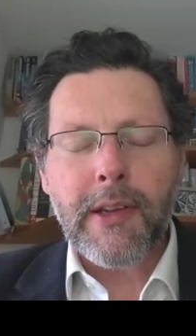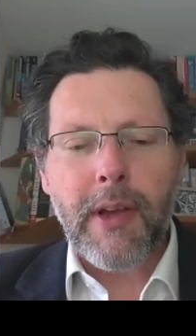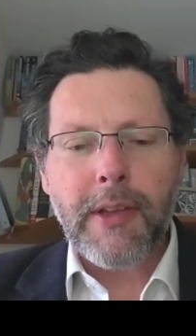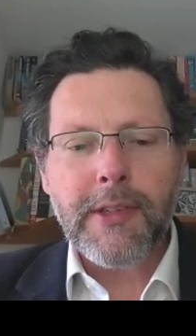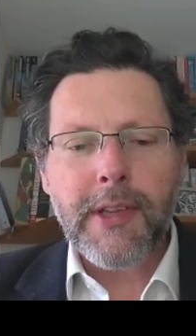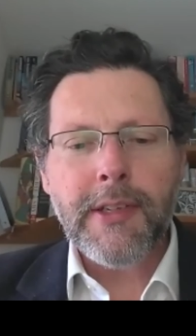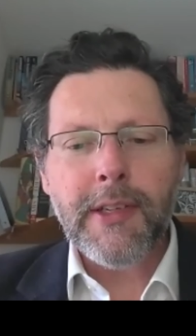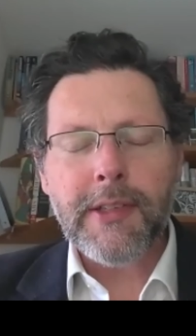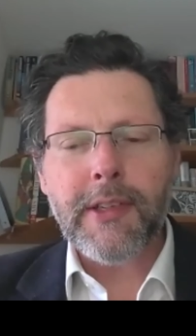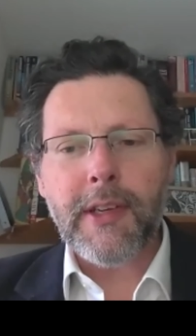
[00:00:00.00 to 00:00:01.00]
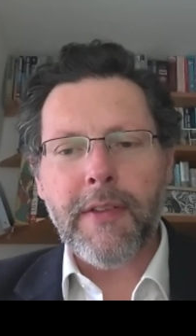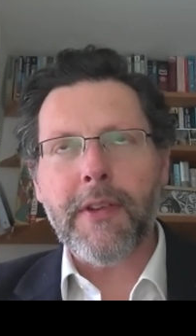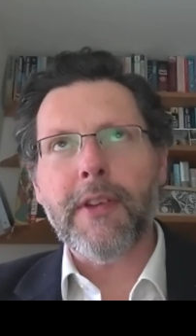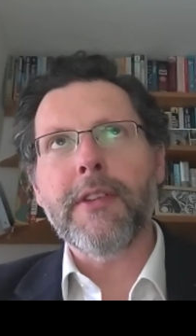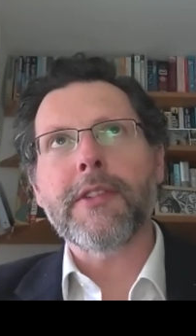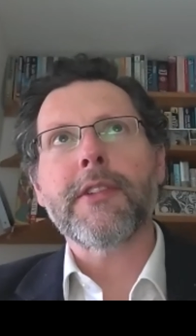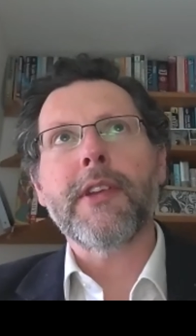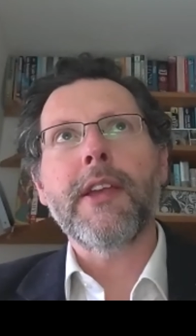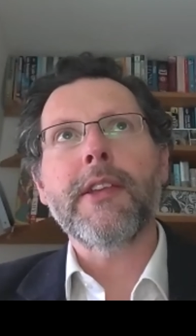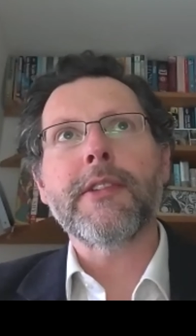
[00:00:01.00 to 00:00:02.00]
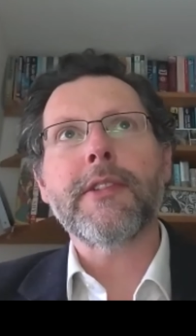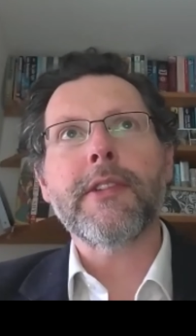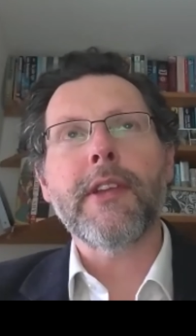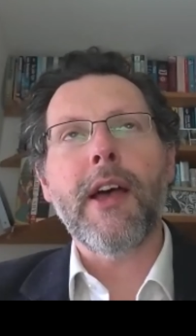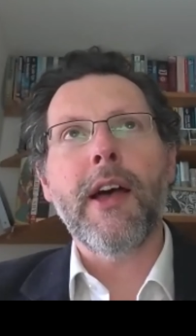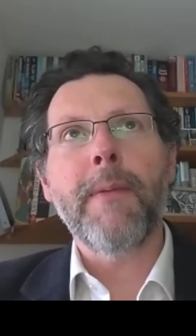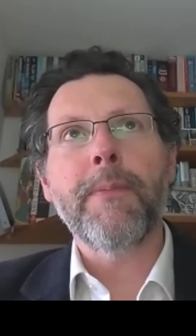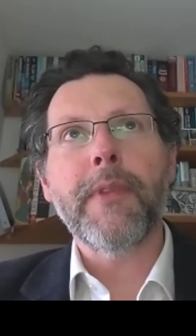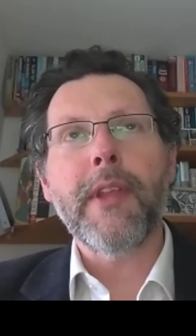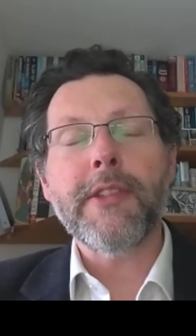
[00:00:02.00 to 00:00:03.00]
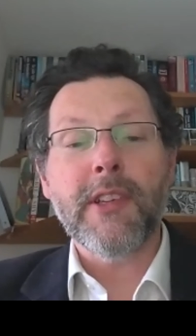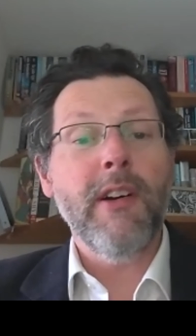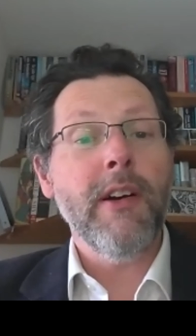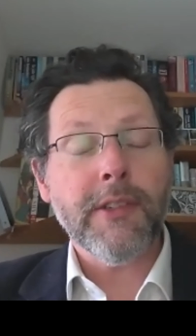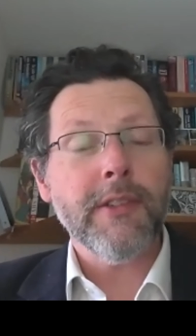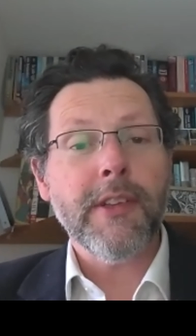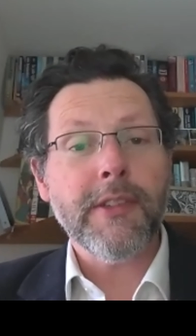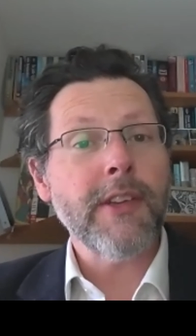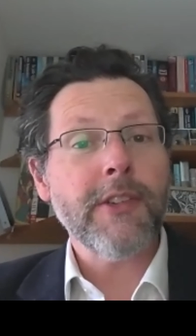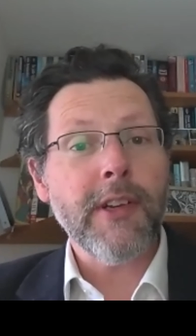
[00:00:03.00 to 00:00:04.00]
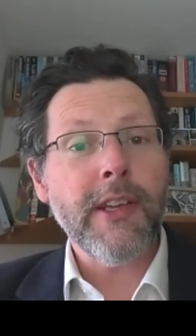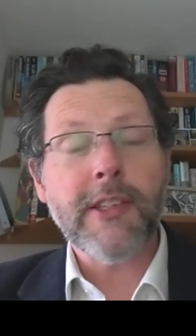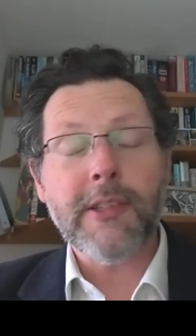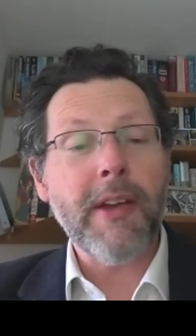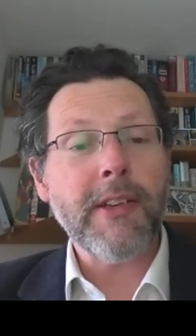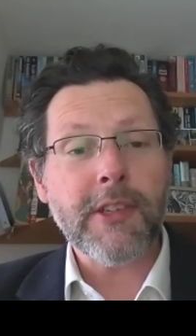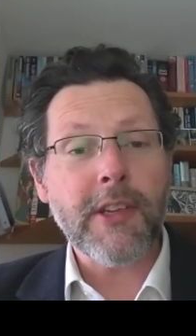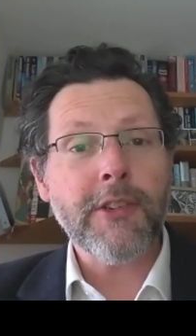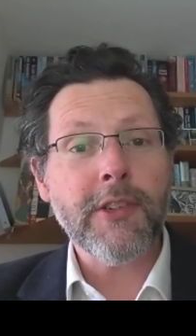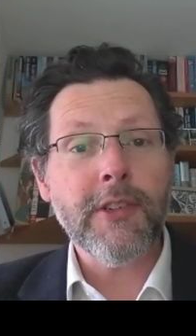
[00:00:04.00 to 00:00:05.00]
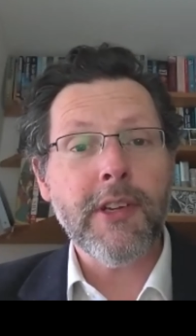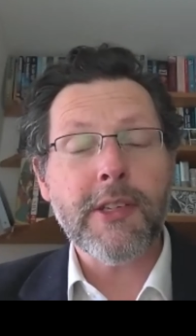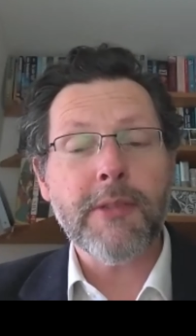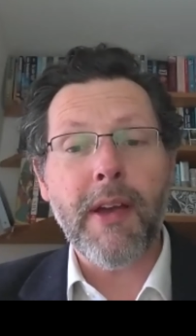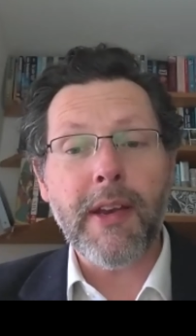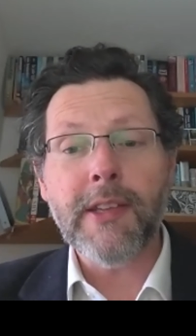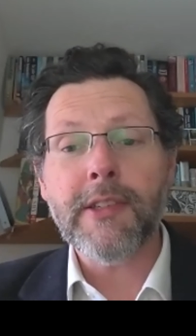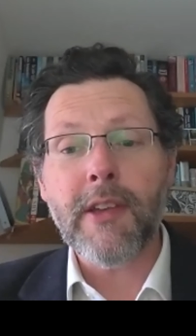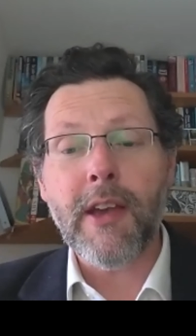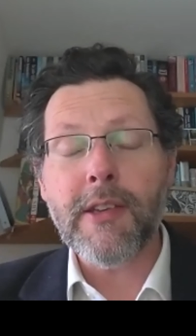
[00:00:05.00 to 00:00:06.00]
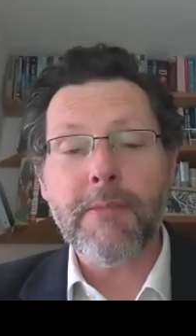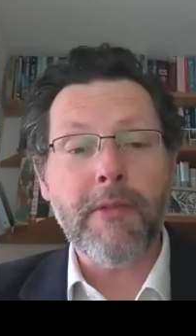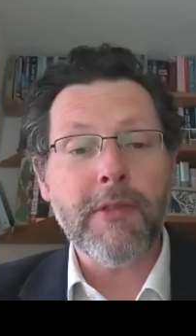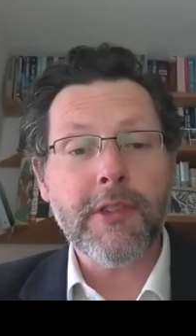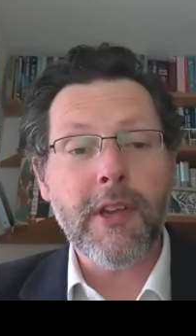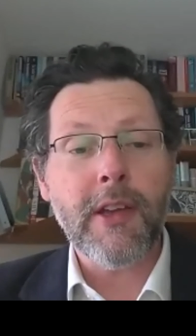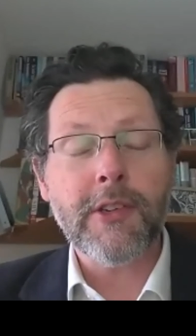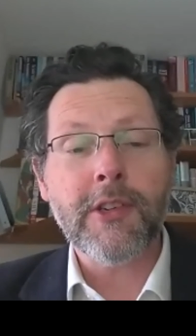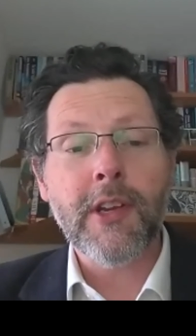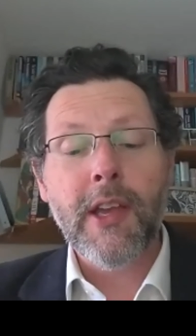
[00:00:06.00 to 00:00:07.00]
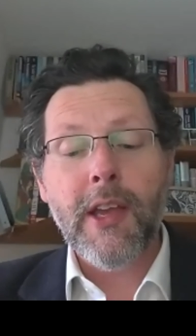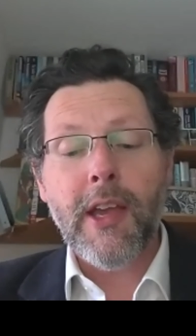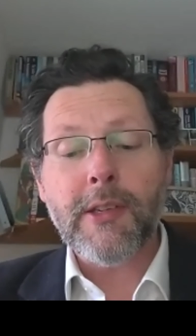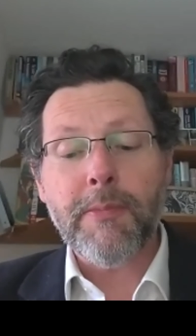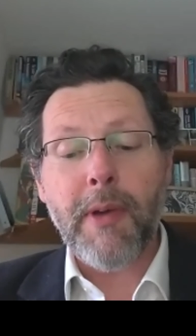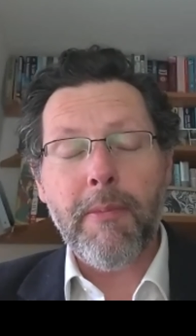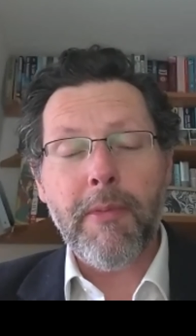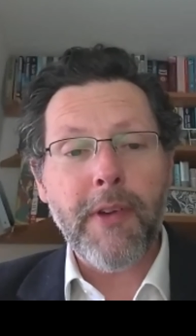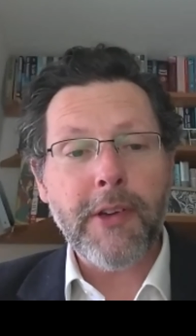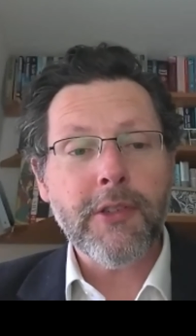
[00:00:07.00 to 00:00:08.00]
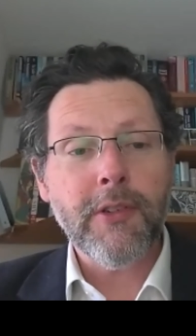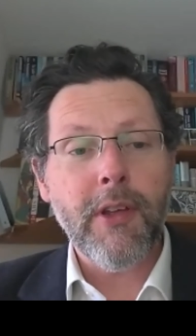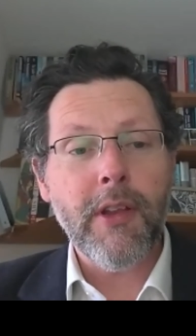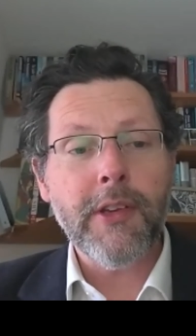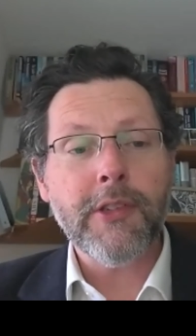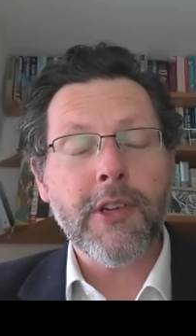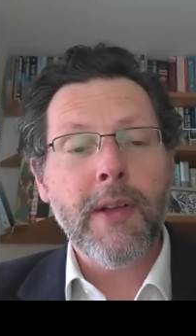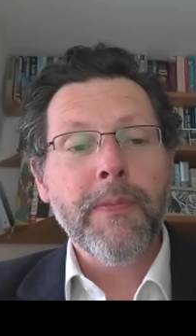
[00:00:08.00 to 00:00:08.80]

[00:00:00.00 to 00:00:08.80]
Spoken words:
assessing significance is, it's an art, essentially. It's about discussion, it's about insight, it's about research, it's about professional knowledge.